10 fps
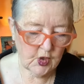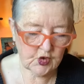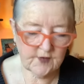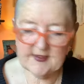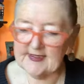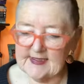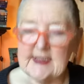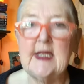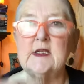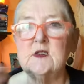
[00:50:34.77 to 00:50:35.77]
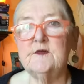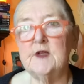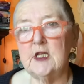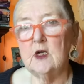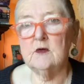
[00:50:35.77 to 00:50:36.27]
So this is the end of
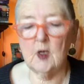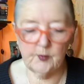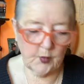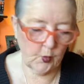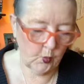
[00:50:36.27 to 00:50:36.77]
video number